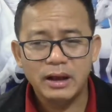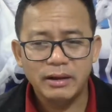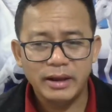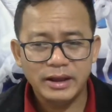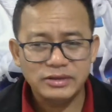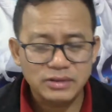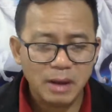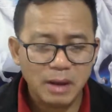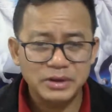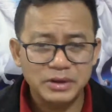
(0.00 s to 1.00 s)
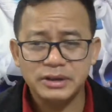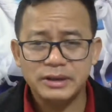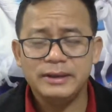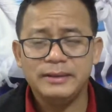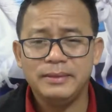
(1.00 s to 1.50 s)
establishing
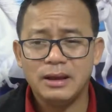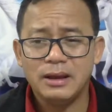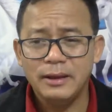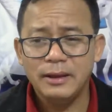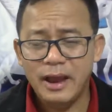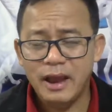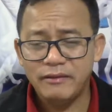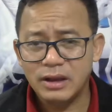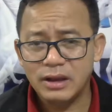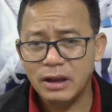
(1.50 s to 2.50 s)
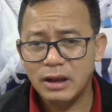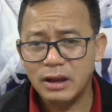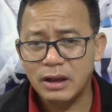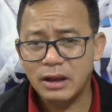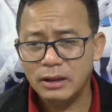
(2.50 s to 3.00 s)
in the having a
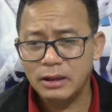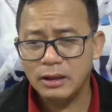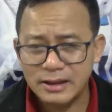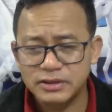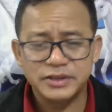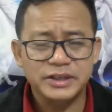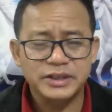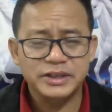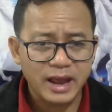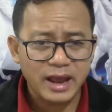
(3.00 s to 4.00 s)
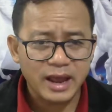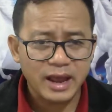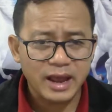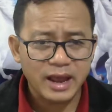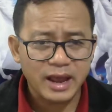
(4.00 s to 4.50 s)
consistency cash
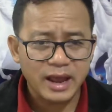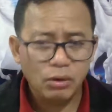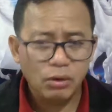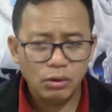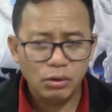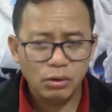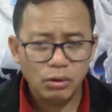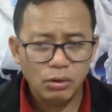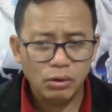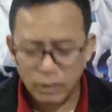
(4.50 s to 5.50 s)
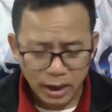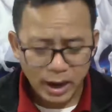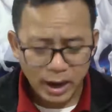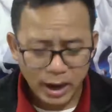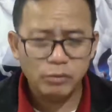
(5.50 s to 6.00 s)
flow also. So I
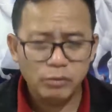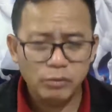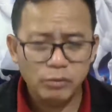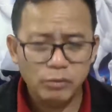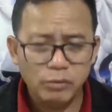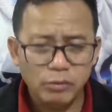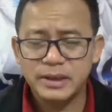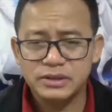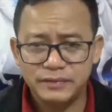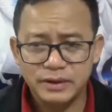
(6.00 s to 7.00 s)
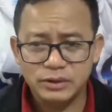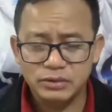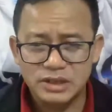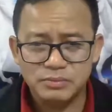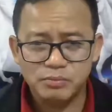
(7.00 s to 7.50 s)
will be very, very specific to
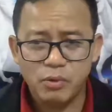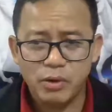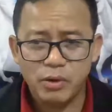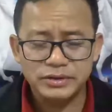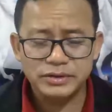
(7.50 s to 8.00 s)
these points